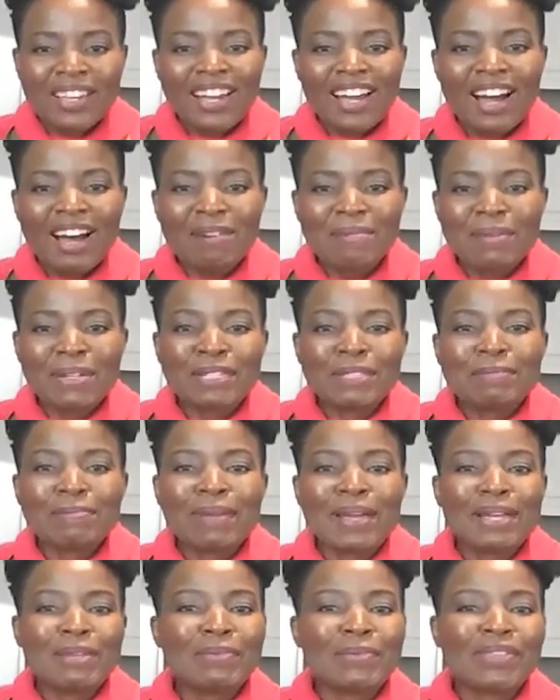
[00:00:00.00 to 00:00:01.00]
It's
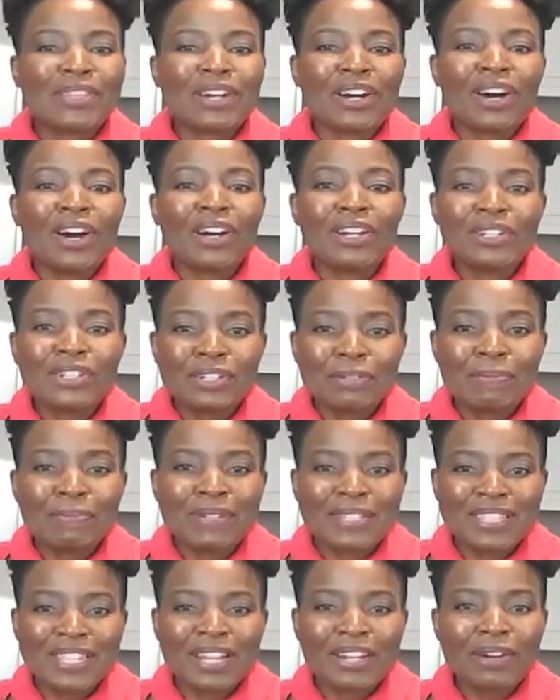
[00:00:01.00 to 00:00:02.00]
made with
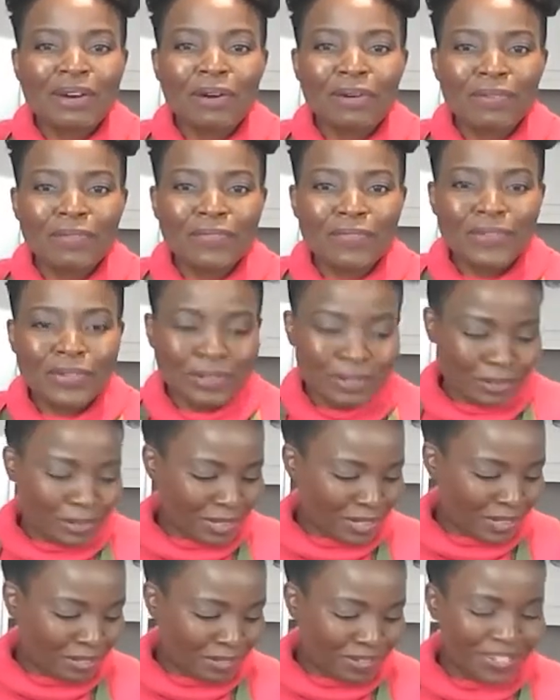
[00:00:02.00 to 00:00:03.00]
100% whole
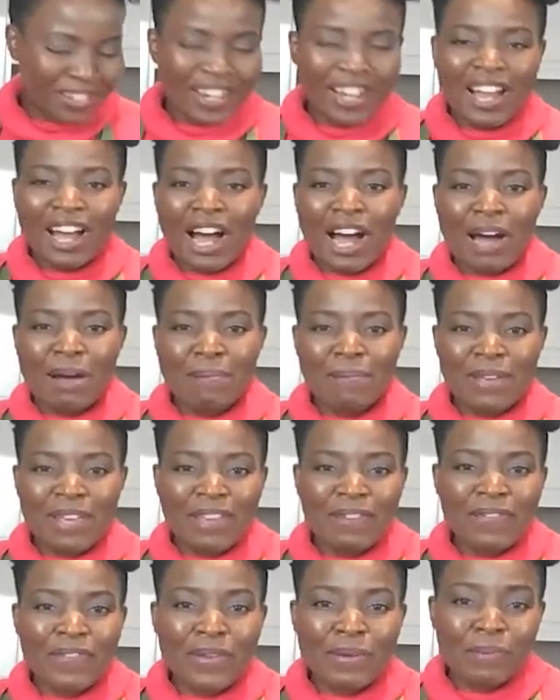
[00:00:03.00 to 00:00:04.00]
foods.
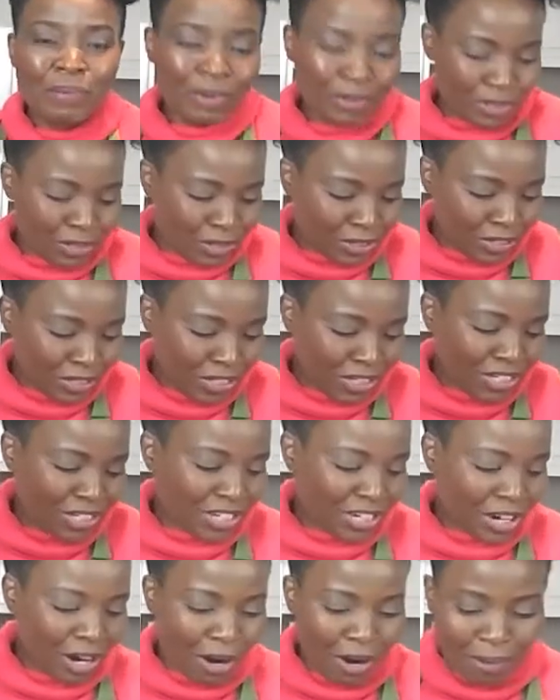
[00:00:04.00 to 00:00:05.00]
If you want to zhuzh
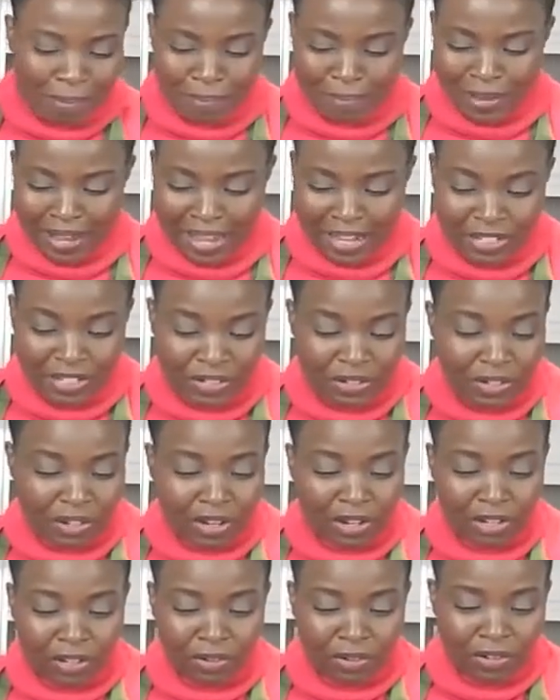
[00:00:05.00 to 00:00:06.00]
it up and you
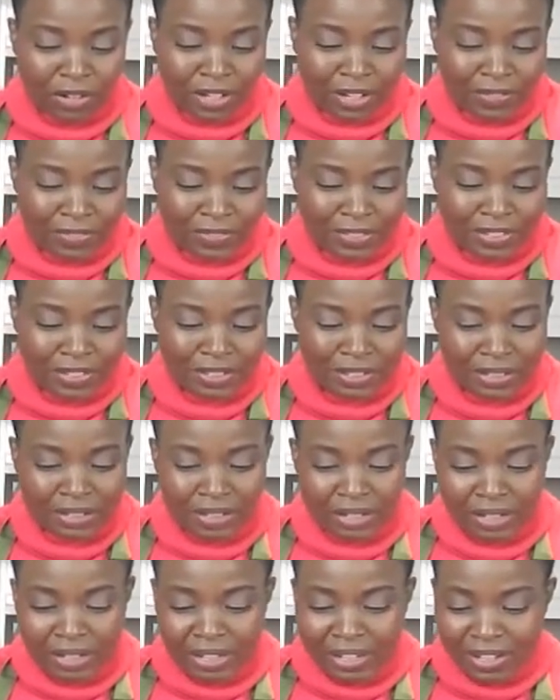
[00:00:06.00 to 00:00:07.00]
like olives,
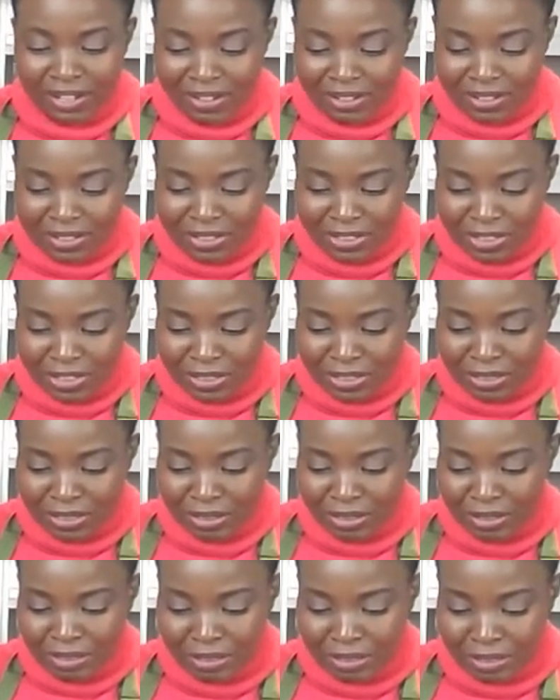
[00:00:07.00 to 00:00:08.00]
you can just
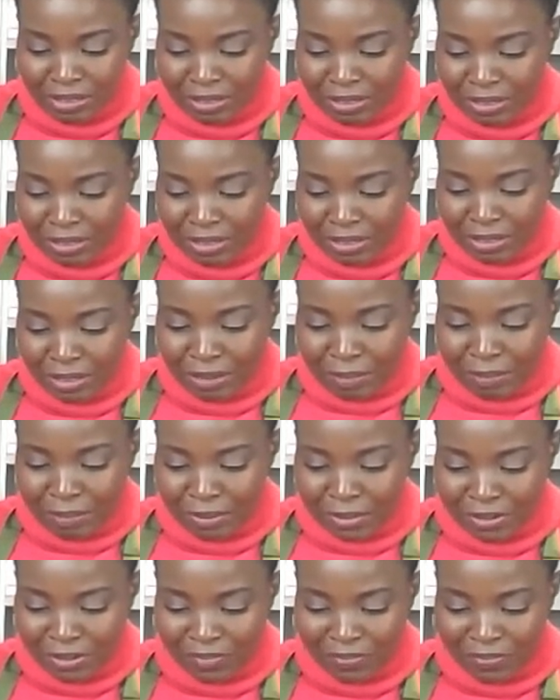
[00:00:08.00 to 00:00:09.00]

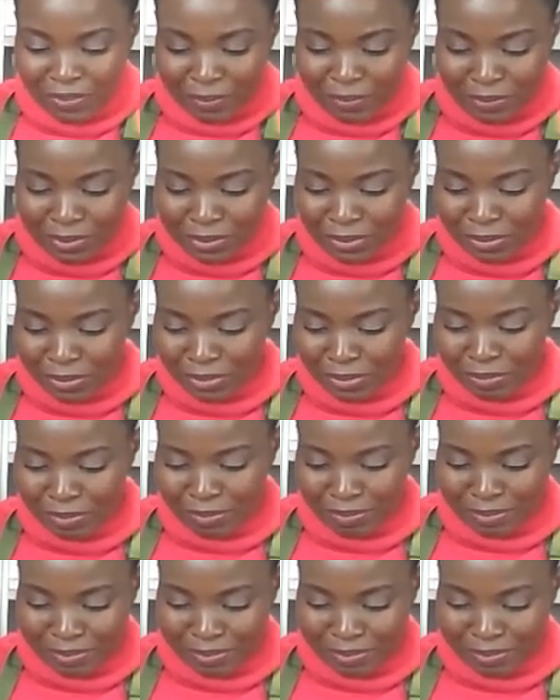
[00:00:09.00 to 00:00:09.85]
put a few on top.